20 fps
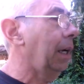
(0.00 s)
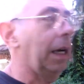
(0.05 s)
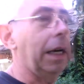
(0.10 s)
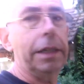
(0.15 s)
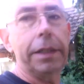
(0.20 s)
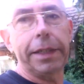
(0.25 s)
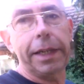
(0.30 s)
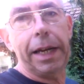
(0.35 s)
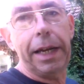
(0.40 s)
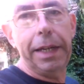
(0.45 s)

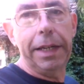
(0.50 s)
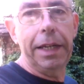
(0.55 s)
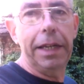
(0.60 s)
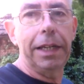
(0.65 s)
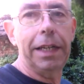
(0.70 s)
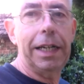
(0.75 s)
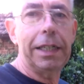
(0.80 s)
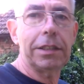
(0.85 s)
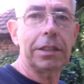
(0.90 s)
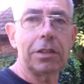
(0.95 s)
Okay,
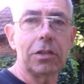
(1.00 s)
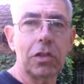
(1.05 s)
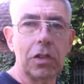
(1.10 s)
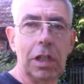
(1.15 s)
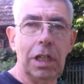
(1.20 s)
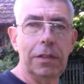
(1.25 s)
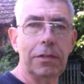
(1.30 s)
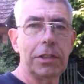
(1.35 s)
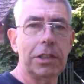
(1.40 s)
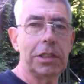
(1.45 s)
that's the
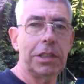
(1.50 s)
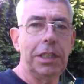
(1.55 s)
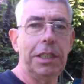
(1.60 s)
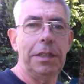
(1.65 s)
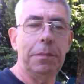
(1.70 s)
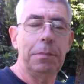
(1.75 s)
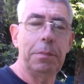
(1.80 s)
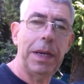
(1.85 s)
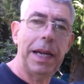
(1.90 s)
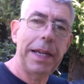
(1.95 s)
driver's
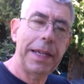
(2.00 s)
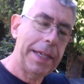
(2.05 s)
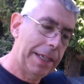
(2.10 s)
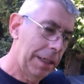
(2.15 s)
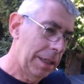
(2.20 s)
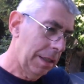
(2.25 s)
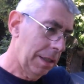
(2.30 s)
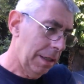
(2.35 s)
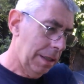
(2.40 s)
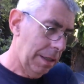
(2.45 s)
seat back
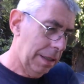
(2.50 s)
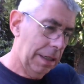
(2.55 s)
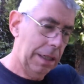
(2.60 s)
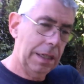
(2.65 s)
in.